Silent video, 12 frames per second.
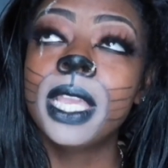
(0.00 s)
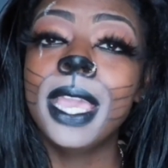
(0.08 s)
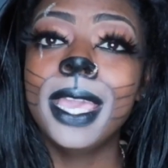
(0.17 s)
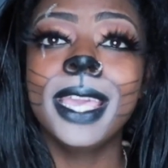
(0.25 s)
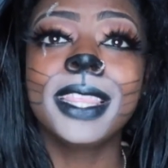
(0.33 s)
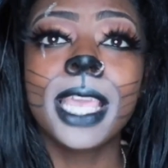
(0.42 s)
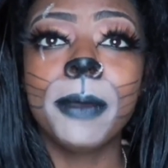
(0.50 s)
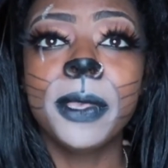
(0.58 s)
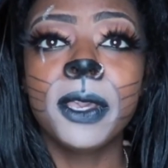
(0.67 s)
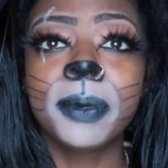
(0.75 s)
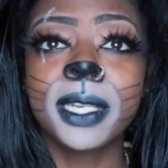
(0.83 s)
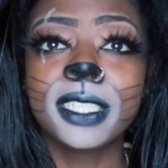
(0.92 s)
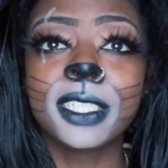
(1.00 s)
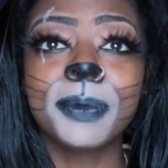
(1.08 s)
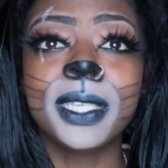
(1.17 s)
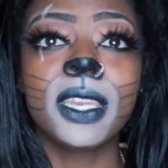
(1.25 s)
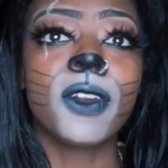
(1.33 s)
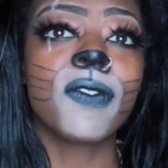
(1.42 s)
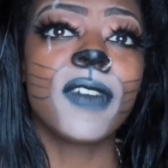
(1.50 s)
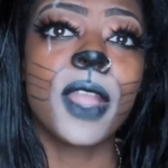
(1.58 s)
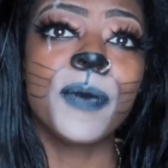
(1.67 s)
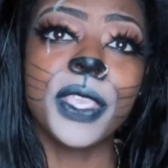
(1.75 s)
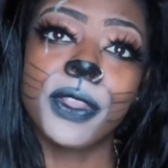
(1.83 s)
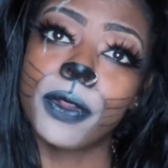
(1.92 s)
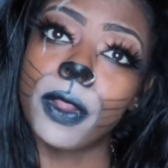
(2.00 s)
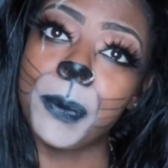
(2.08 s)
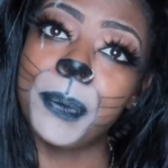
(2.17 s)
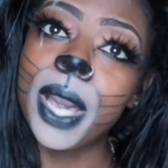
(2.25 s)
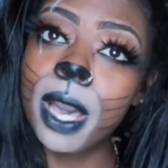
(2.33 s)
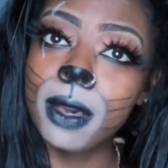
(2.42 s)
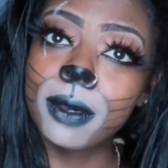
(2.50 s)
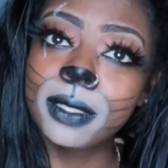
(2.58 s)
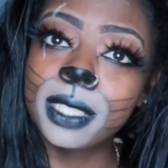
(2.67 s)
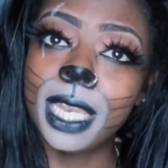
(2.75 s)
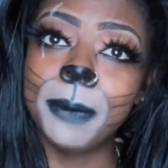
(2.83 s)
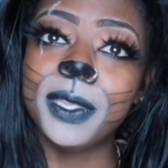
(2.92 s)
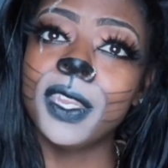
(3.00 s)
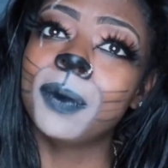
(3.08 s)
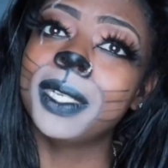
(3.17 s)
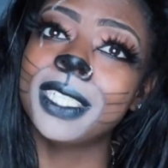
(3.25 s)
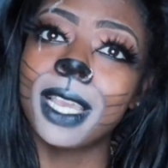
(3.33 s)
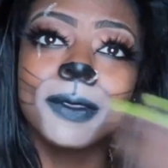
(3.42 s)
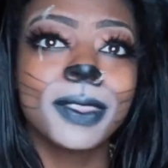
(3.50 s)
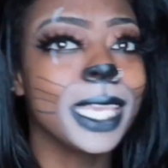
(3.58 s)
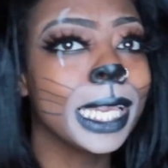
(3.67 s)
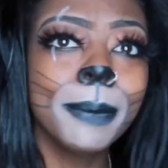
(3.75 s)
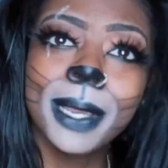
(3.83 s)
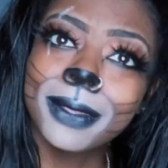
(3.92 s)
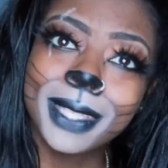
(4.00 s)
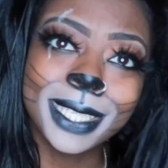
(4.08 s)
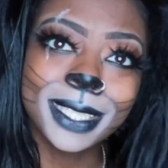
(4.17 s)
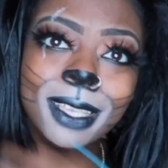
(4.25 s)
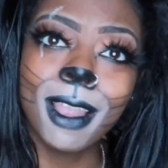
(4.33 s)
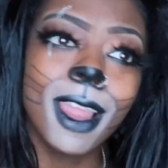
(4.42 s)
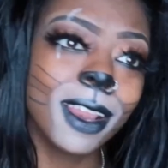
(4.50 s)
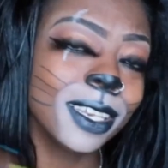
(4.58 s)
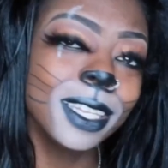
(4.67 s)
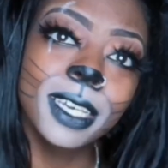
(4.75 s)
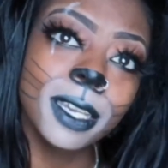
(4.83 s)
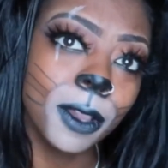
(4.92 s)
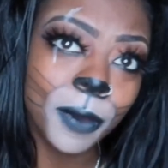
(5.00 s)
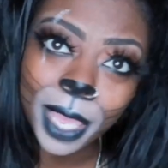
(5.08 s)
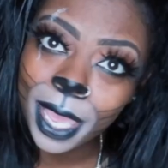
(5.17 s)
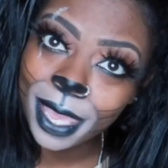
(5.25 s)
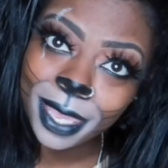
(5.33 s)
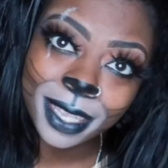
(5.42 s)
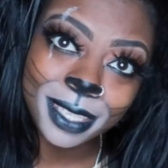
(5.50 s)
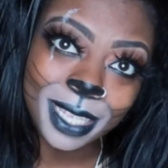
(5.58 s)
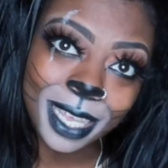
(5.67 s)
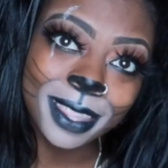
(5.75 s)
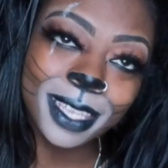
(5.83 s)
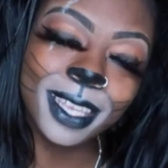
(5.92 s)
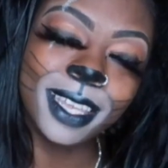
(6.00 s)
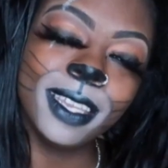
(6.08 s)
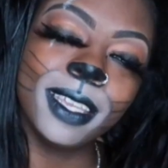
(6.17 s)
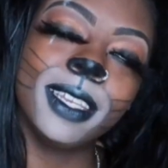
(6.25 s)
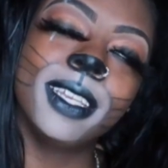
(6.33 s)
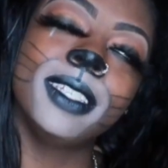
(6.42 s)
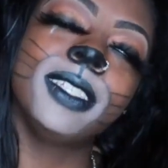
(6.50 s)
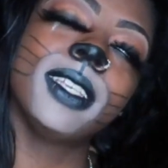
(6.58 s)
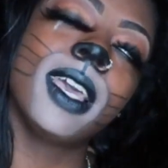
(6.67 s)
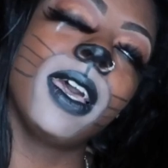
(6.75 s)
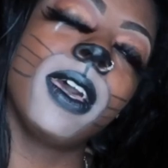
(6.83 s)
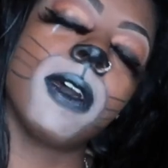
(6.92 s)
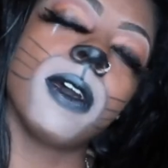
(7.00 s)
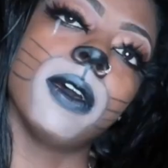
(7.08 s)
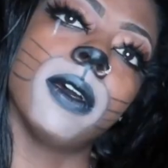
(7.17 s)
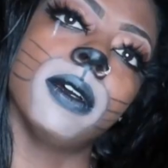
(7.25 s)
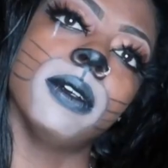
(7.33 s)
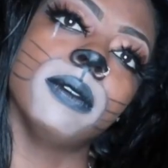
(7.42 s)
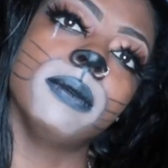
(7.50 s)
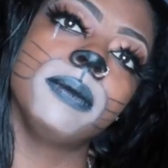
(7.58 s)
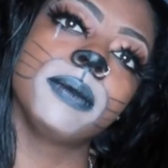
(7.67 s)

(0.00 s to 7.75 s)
hit that bell button to be notified when your girl posts. Let me know what y'all think about this scarred look, okay? Because I think I did a good job.